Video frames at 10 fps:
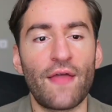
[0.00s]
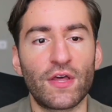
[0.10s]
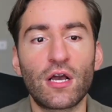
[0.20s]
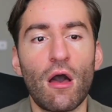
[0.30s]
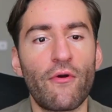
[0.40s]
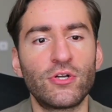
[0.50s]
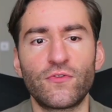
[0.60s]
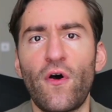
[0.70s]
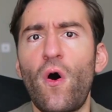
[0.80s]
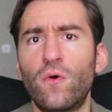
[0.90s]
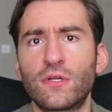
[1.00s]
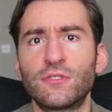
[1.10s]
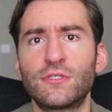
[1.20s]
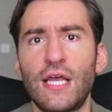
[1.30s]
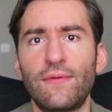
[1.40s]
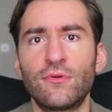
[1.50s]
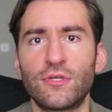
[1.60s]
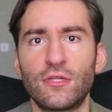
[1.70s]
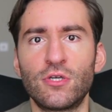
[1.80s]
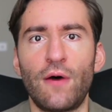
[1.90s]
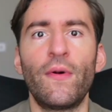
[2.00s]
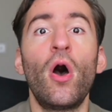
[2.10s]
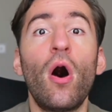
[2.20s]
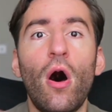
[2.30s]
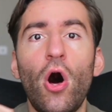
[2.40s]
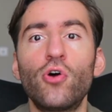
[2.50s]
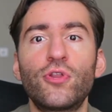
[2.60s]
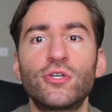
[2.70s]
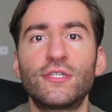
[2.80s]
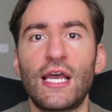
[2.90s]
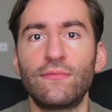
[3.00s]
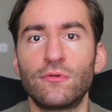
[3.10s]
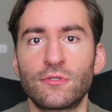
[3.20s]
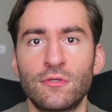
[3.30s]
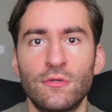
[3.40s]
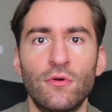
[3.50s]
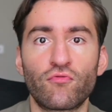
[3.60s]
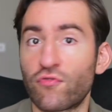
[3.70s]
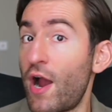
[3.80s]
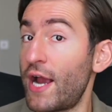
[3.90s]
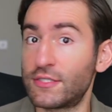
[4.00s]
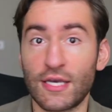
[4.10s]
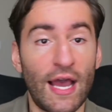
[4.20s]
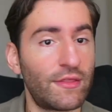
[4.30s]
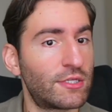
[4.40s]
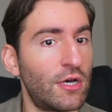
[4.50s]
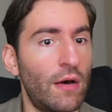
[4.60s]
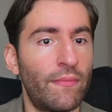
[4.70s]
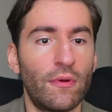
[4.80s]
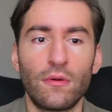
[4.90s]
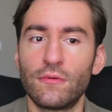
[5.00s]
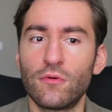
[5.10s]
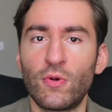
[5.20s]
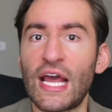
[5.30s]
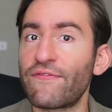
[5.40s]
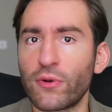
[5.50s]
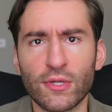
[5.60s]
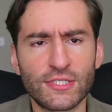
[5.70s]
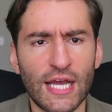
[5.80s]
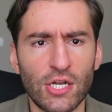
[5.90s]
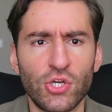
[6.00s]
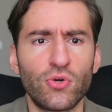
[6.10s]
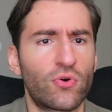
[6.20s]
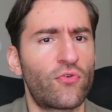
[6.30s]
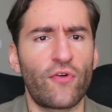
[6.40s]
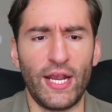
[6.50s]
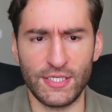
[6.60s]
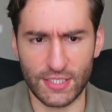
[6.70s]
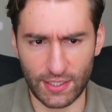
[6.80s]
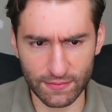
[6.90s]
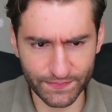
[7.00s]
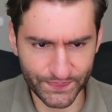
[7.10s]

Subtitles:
and the courage of holding stables at the top. Hold those stables right at the top when everyone's telling you you're crazy.